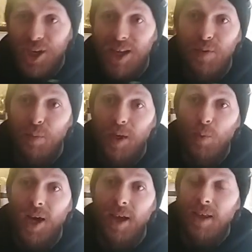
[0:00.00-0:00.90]
next to the
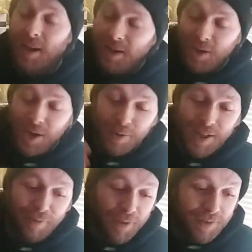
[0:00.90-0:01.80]
pitch after the game
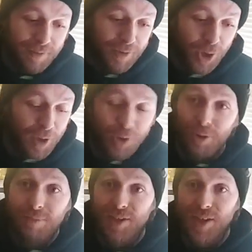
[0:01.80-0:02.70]
yesterday with a monitor on it.
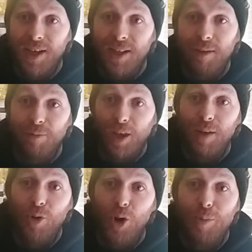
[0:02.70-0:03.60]
You got a fancy
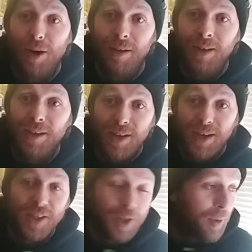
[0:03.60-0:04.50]
monitor on a
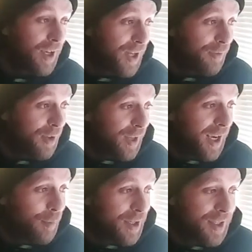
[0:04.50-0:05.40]

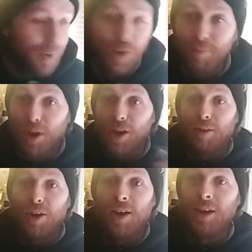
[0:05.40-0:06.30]
purpose-built, I know these things are
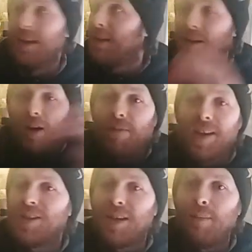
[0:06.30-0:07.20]
purpose-built through
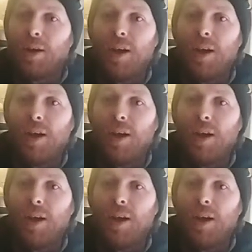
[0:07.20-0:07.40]
working in it,